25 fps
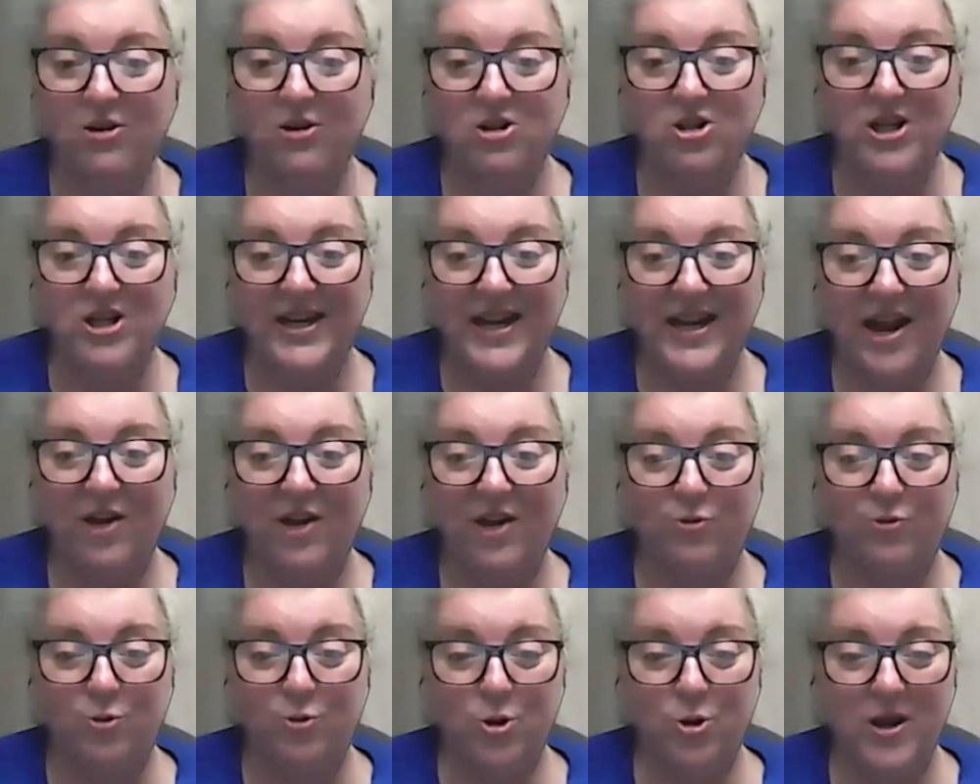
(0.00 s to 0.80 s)
looking
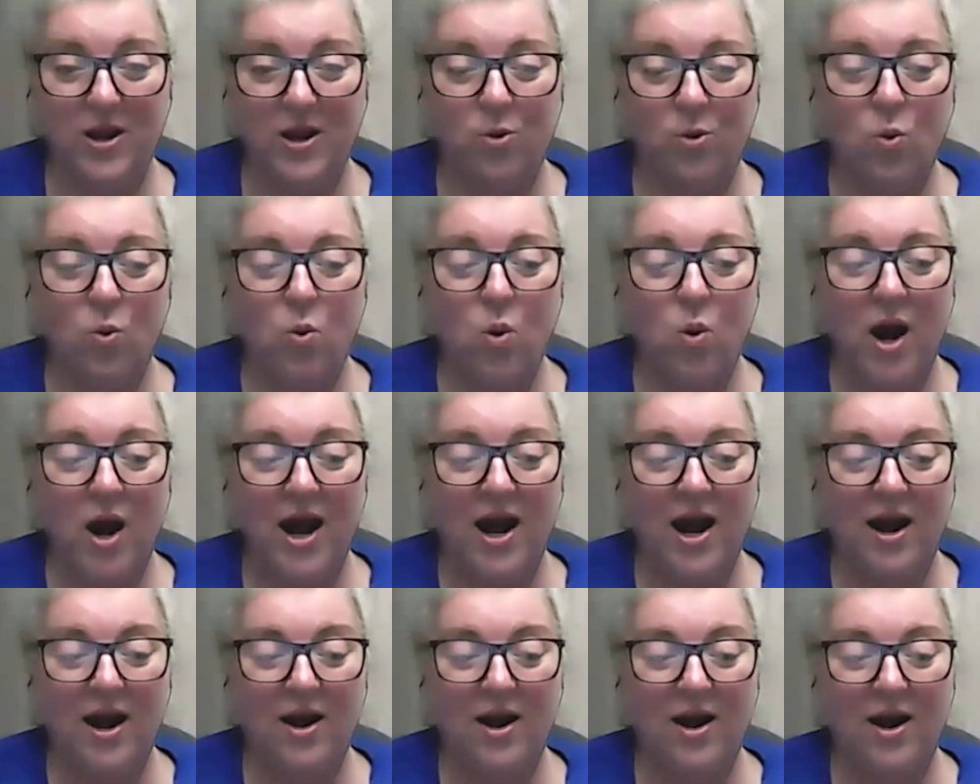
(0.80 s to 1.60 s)
out for you. Wow.
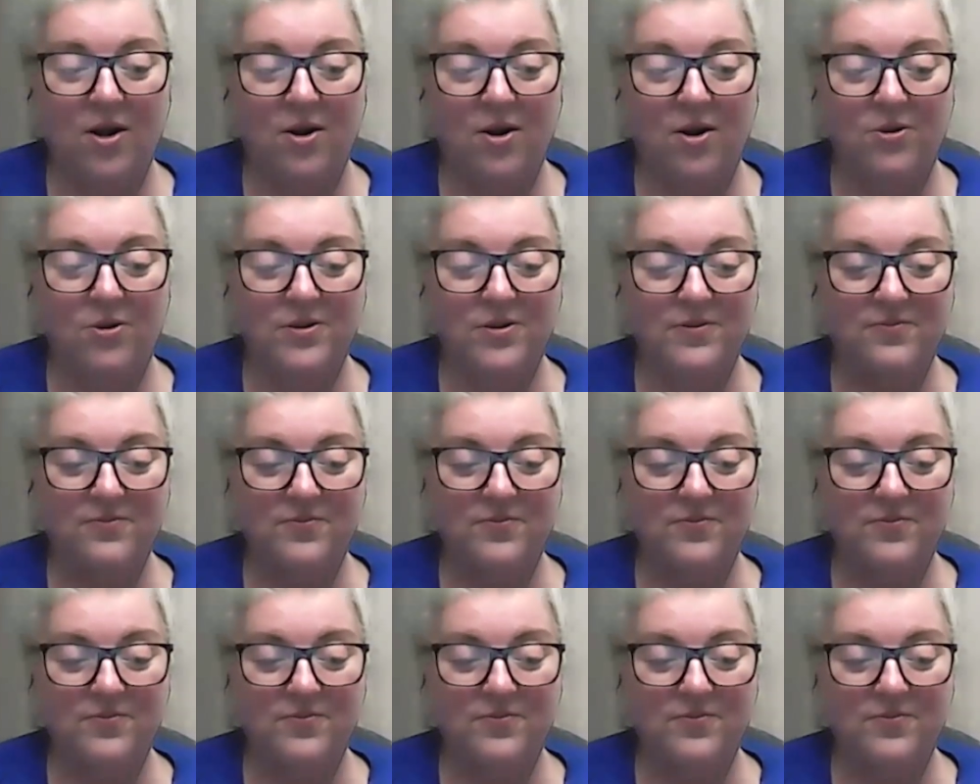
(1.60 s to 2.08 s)
Giving me what I